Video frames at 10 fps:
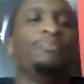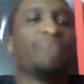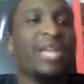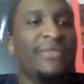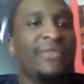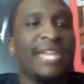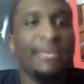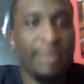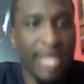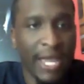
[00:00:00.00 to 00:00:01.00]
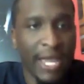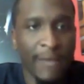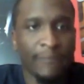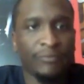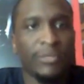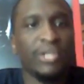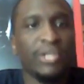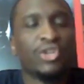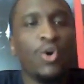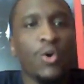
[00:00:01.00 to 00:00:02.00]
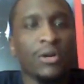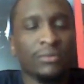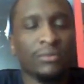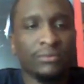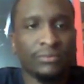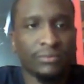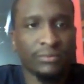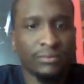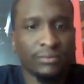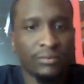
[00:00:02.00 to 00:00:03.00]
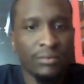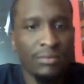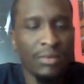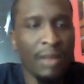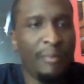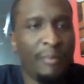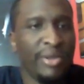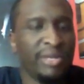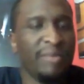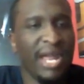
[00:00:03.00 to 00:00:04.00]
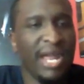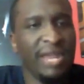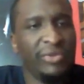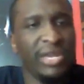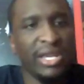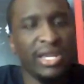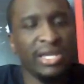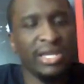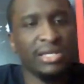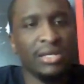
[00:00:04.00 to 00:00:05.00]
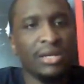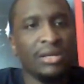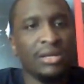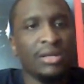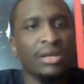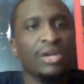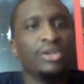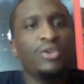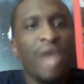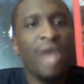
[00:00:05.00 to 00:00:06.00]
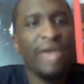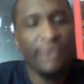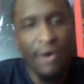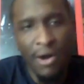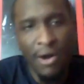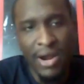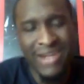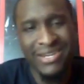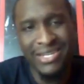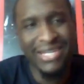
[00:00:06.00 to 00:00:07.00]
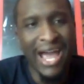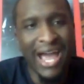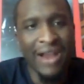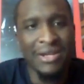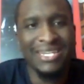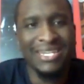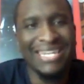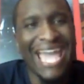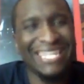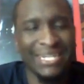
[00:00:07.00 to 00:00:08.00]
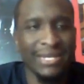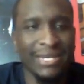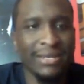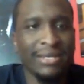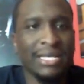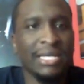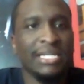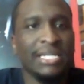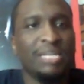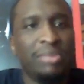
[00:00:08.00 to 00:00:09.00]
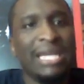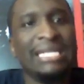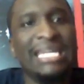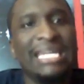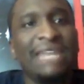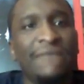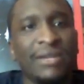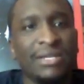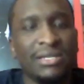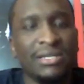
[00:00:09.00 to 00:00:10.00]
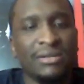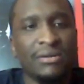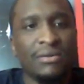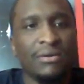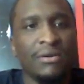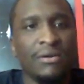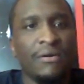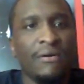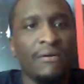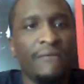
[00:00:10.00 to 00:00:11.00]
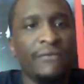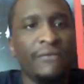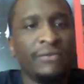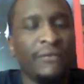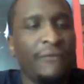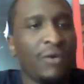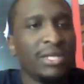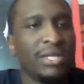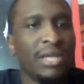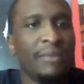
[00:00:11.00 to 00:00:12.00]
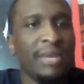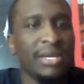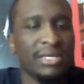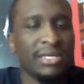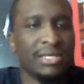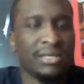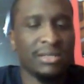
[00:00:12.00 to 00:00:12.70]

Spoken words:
in the NBA can score. But the main thing is, do you have the heart and the desire and tenacity to play defense for 40-something minutes?